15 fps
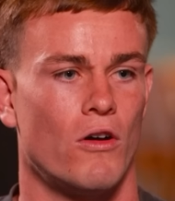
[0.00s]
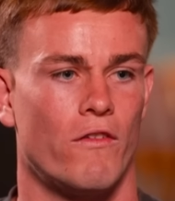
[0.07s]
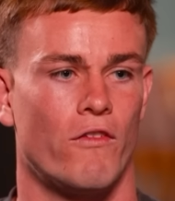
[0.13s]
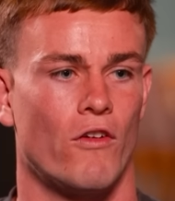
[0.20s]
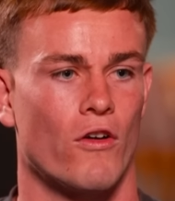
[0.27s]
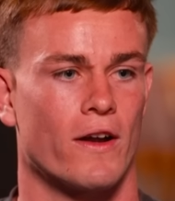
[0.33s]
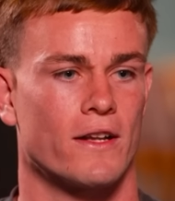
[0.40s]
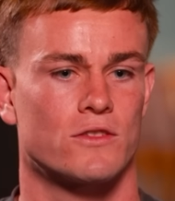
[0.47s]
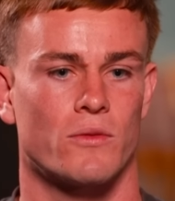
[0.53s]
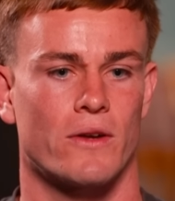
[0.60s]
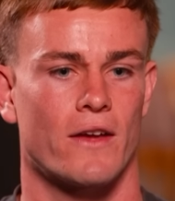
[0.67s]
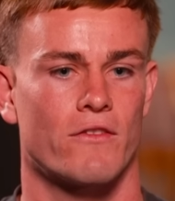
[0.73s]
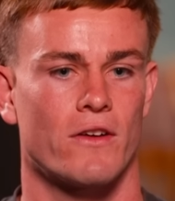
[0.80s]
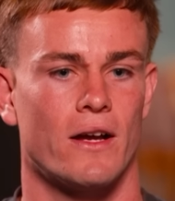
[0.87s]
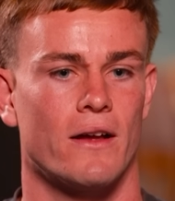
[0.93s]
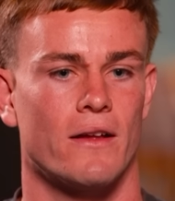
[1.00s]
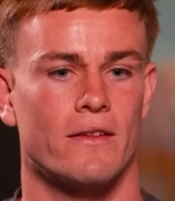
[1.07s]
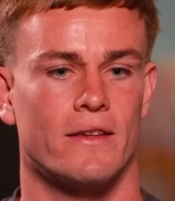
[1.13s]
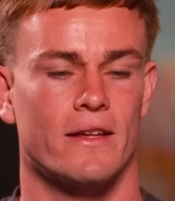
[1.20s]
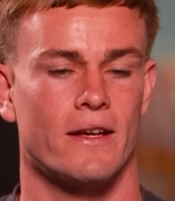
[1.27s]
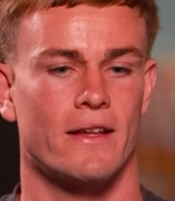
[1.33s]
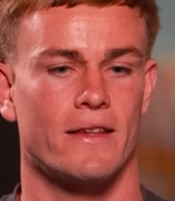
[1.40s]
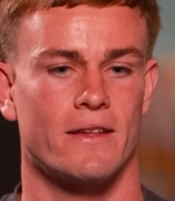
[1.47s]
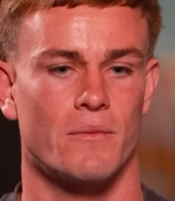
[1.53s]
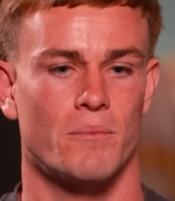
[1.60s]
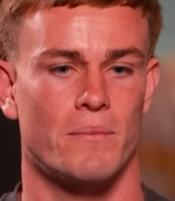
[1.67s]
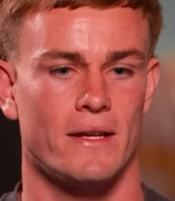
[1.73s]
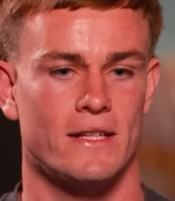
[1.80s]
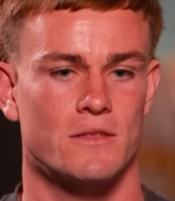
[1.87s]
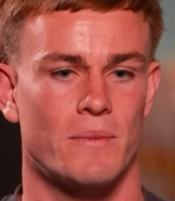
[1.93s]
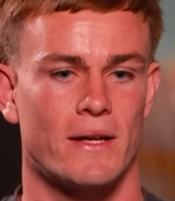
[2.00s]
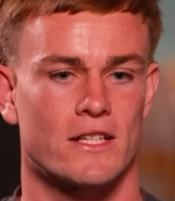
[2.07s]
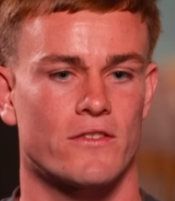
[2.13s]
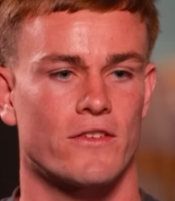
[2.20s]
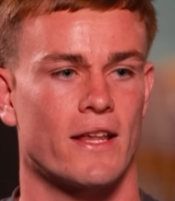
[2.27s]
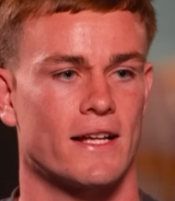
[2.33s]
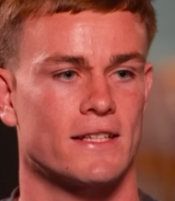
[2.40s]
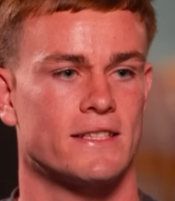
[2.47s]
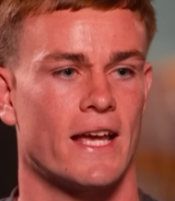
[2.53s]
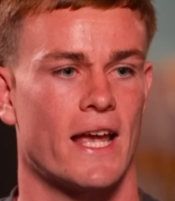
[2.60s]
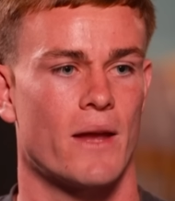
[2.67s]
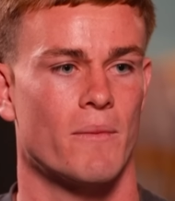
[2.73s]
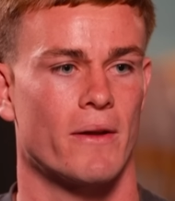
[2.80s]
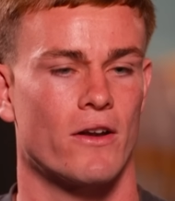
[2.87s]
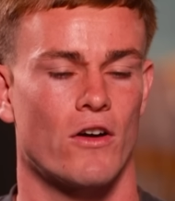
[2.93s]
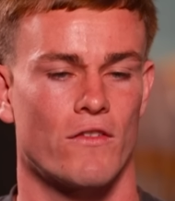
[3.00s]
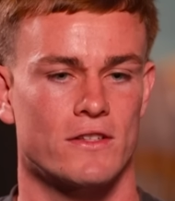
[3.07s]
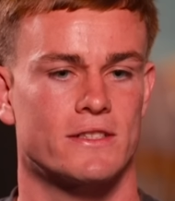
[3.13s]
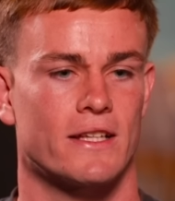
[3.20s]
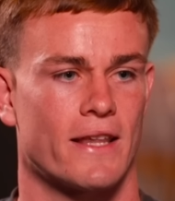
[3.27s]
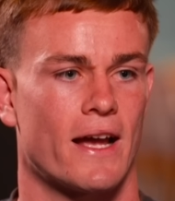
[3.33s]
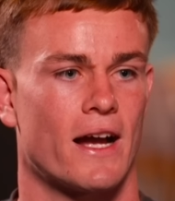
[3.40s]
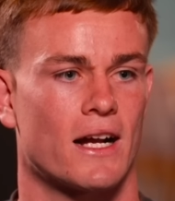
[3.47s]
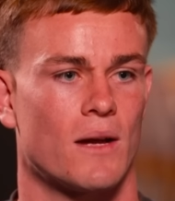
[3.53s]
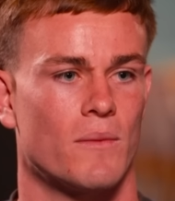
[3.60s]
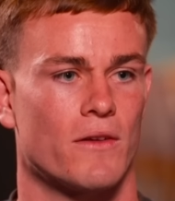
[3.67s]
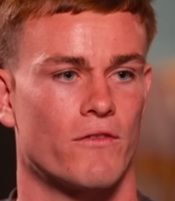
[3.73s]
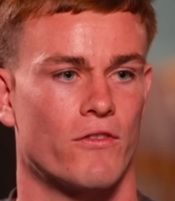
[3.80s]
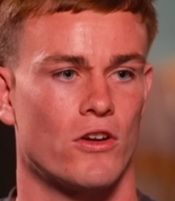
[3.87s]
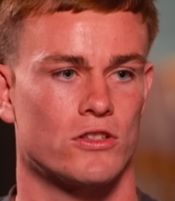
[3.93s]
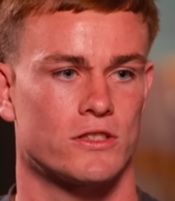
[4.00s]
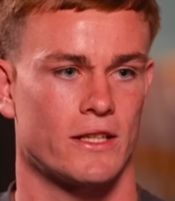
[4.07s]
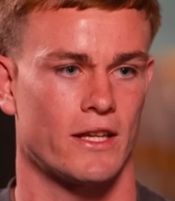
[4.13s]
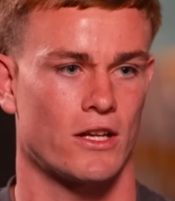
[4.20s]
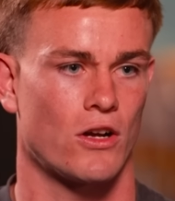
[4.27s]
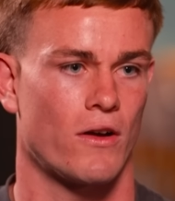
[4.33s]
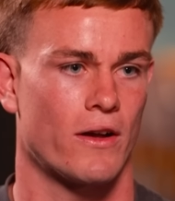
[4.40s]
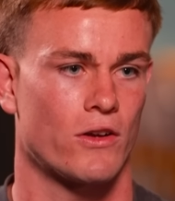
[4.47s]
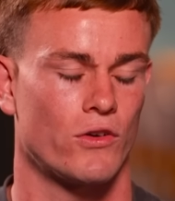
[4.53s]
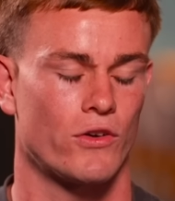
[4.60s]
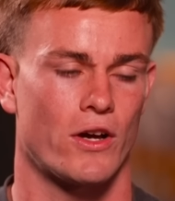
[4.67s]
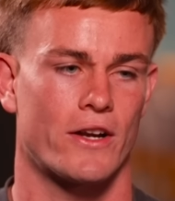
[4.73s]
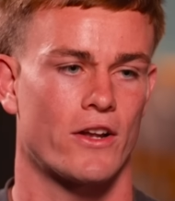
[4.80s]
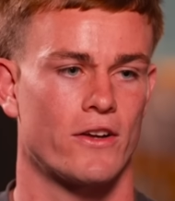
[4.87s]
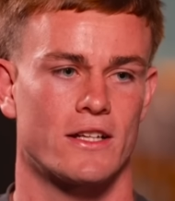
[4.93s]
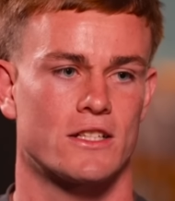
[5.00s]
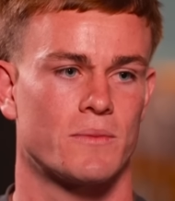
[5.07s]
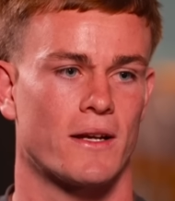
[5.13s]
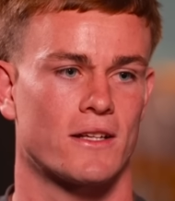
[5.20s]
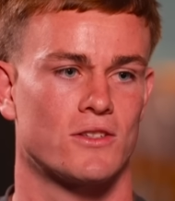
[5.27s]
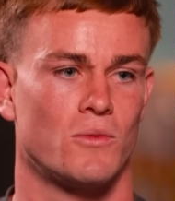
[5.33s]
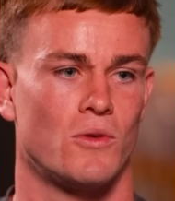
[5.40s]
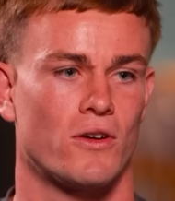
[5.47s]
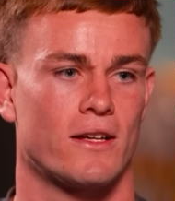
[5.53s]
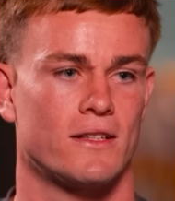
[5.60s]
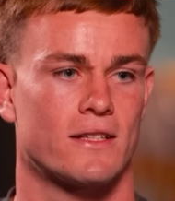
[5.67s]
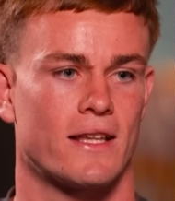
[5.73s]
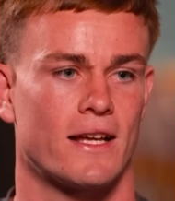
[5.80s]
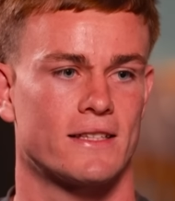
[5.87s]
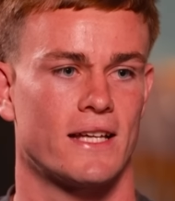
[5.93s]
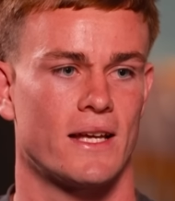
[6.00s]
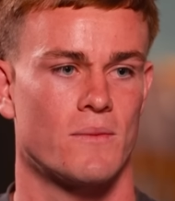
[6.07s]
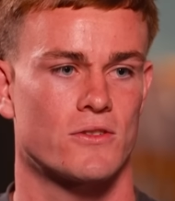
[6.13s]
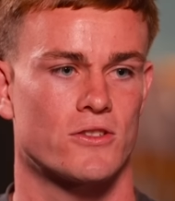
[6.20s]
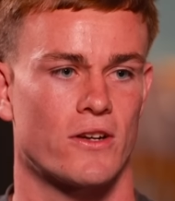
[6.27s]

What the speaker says: all for it. It's whatever is best for that team, and obviously they are coming first and they're going good. I don't expect to walk into that team